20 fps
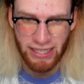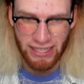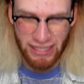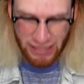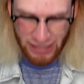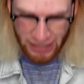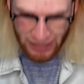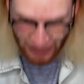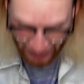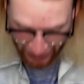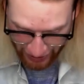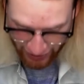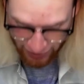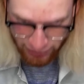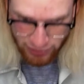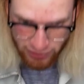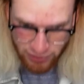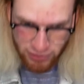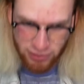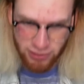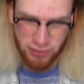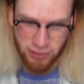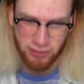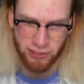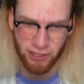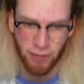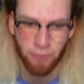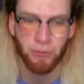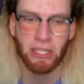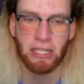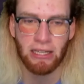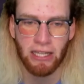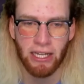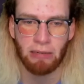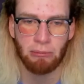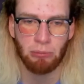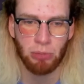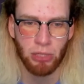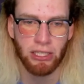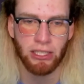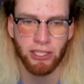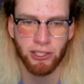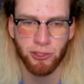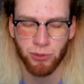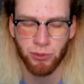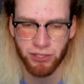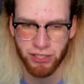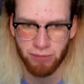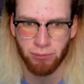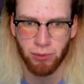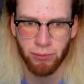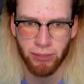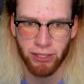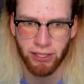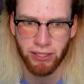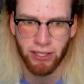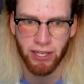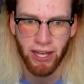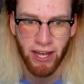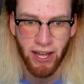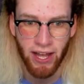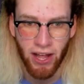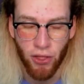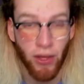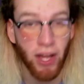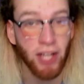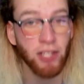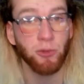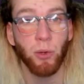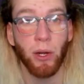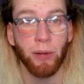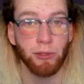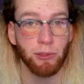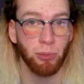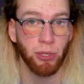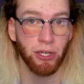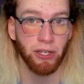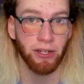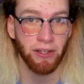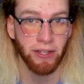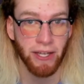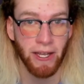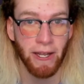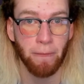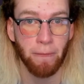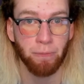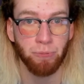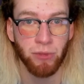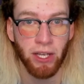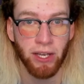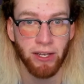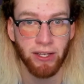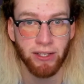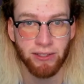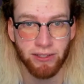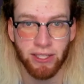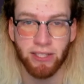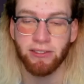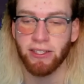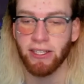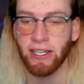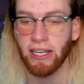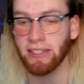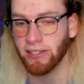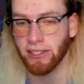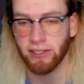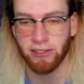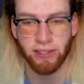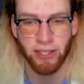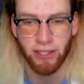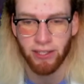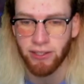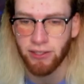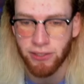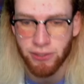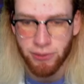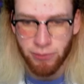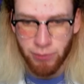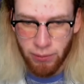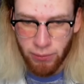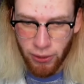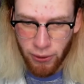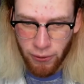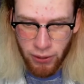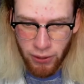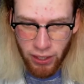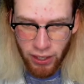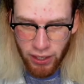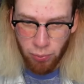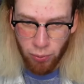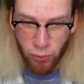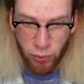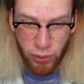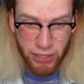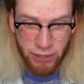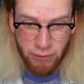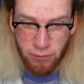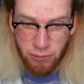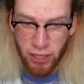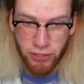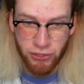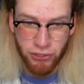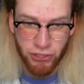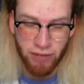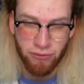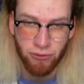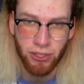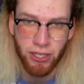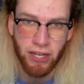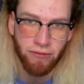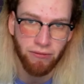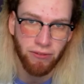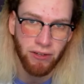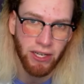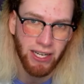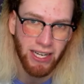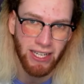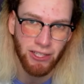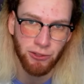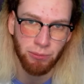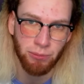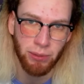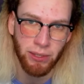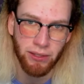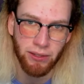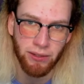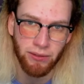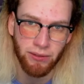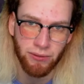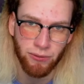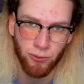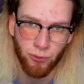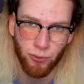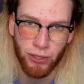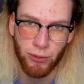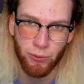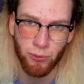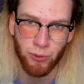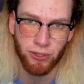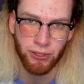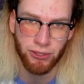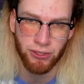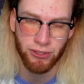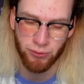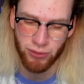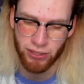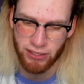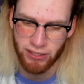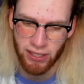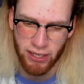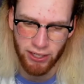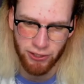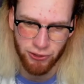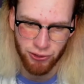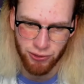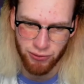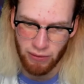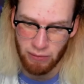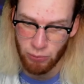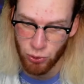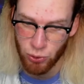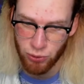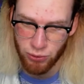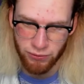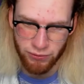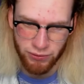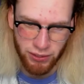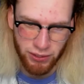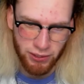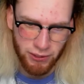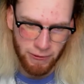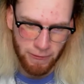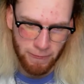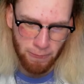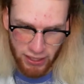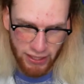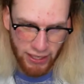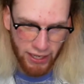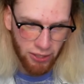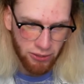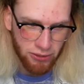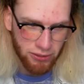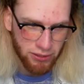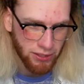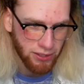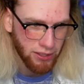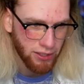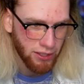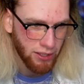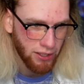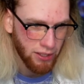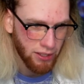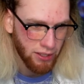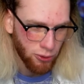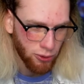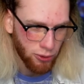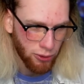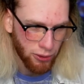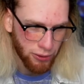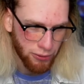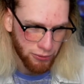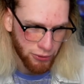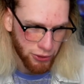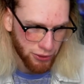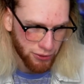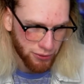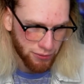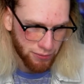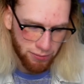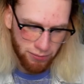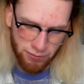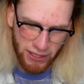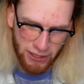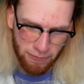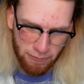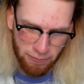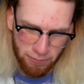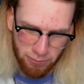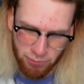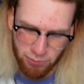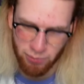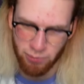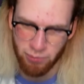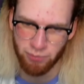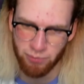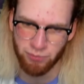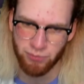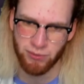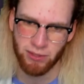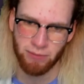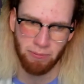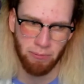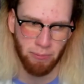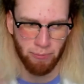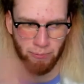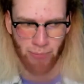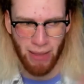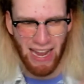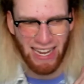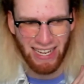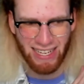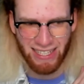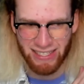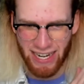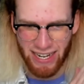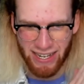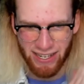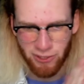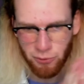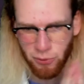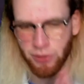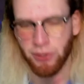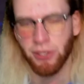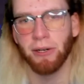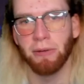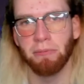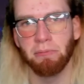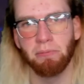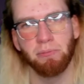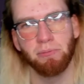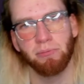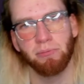unless something like Bloodlust was implemented. That's why it was put into the game. Since then, as I said in this memo, pretty much every infinite has been reworked, retouched, removed, cut out, or just fucking band-aided with a